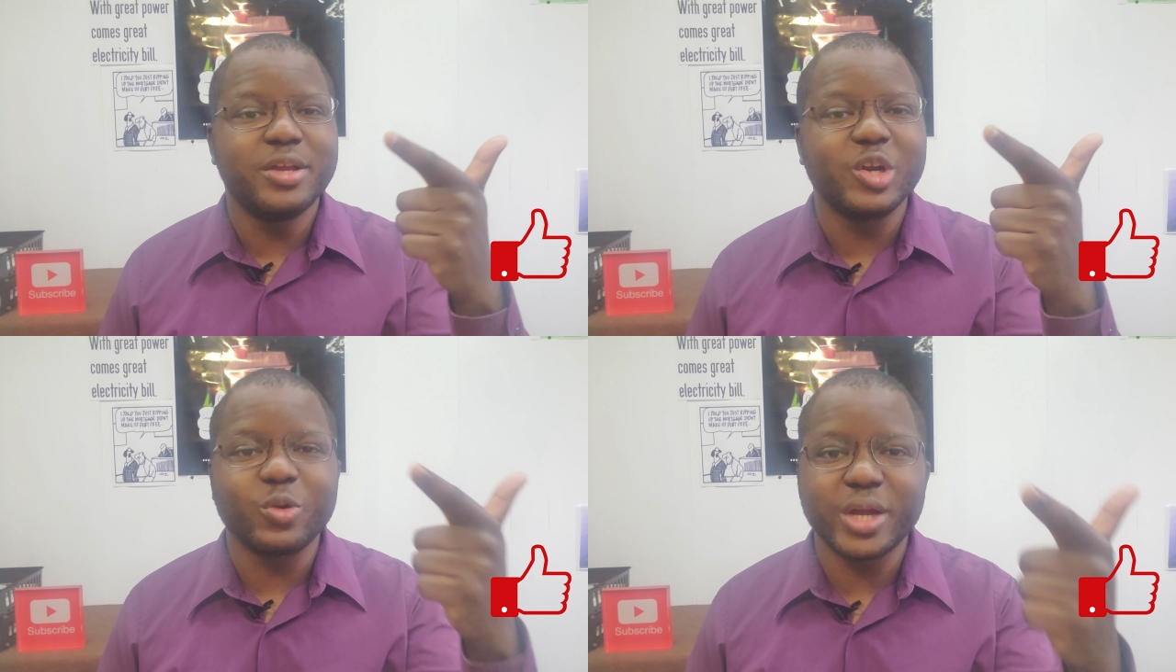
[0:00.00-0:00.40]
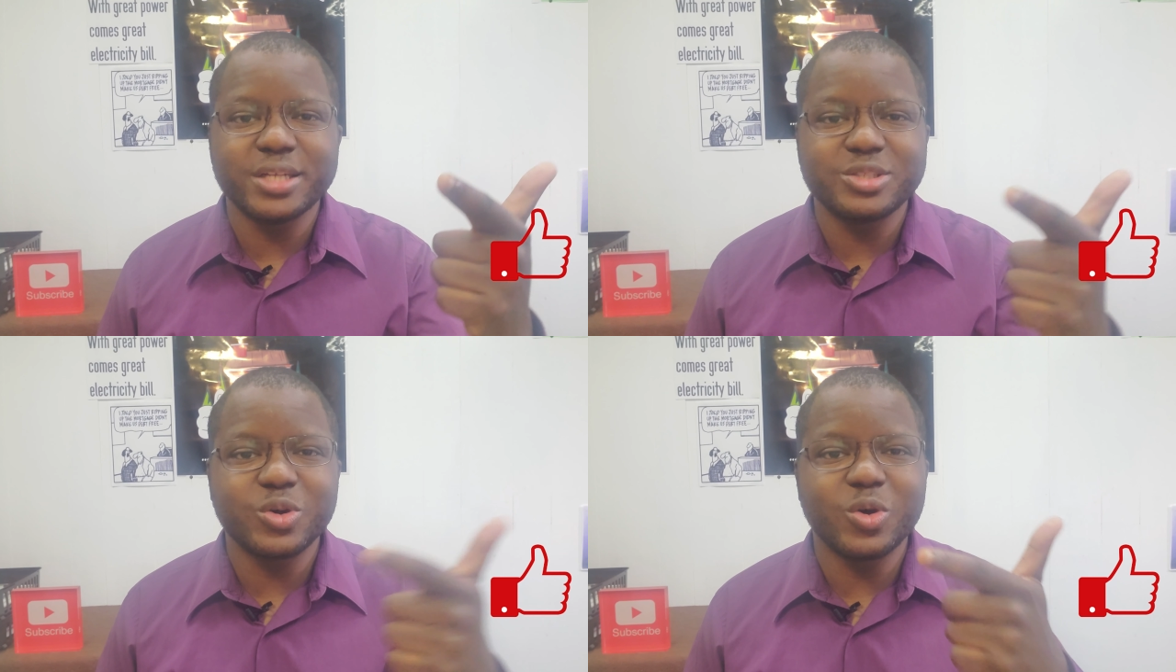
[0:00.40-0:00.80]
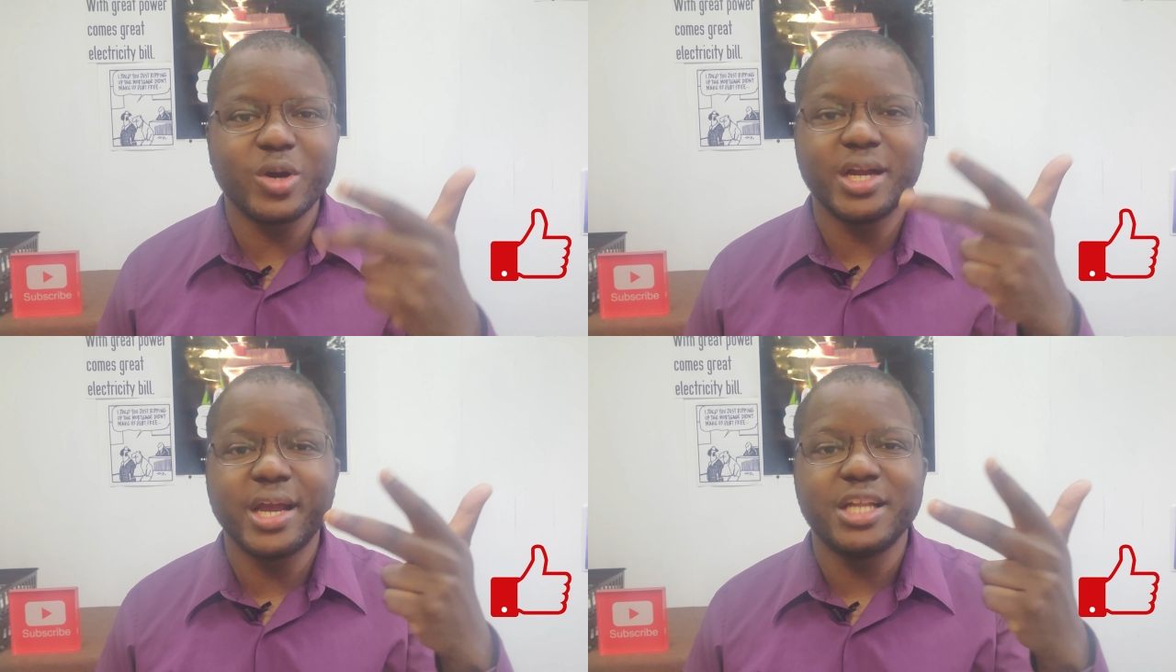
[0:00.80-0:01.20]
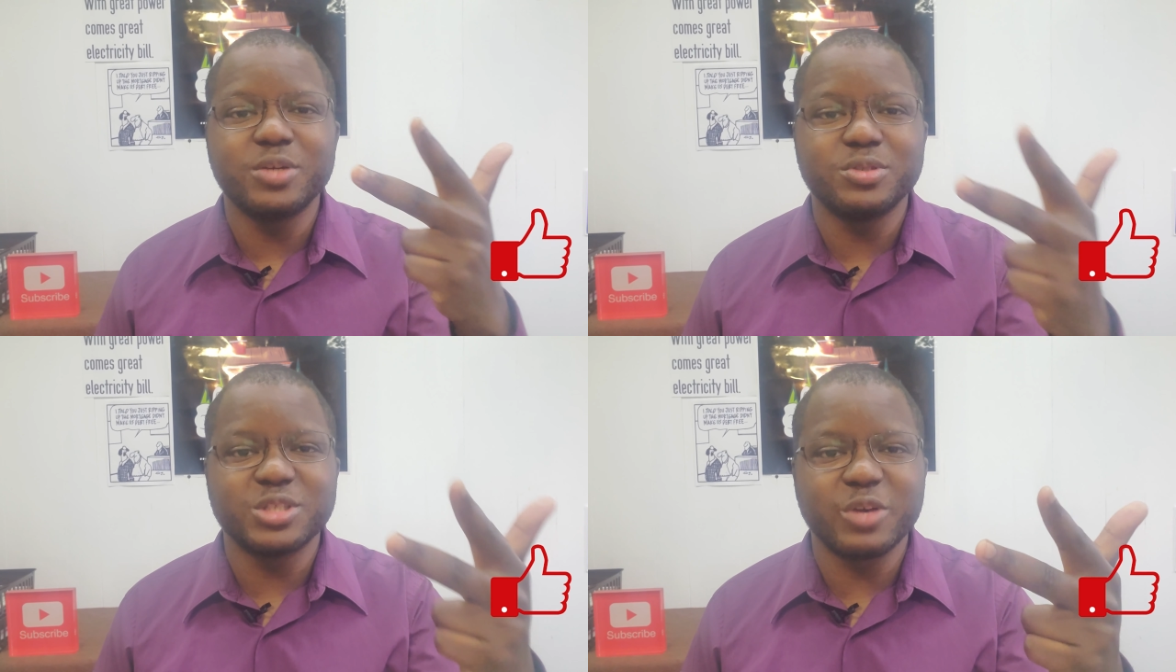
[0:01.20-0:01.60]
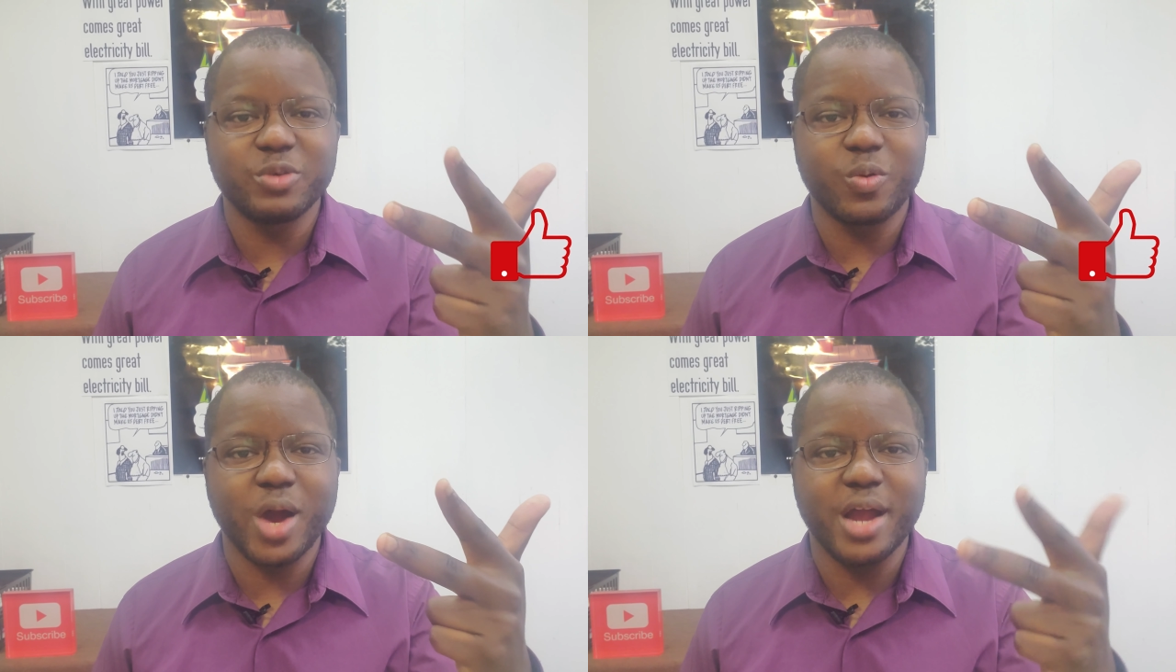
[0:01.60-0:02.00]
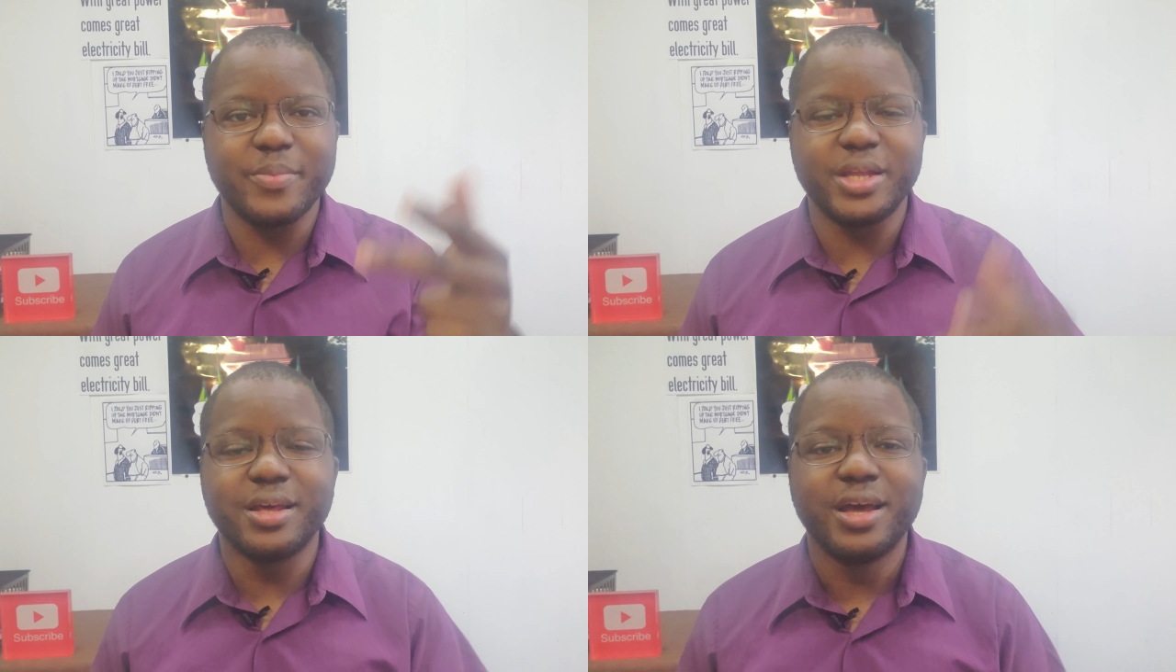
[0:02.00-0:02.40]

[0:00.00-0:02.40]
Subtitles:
your credit score, and your reserve requirement.